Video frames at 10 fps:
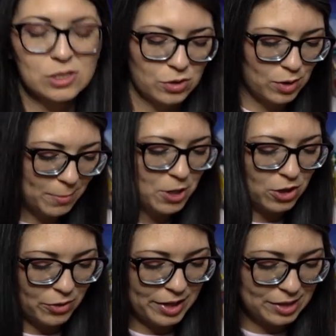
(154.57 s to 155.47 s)
So I'm gonna
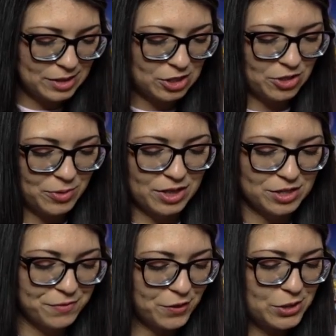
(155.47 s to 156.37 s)
go ahead and start with
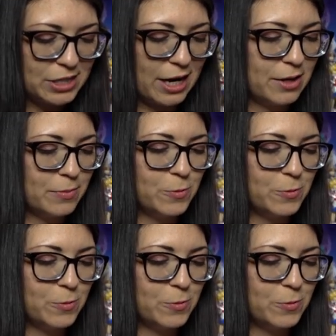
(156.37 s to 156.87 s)
this first item,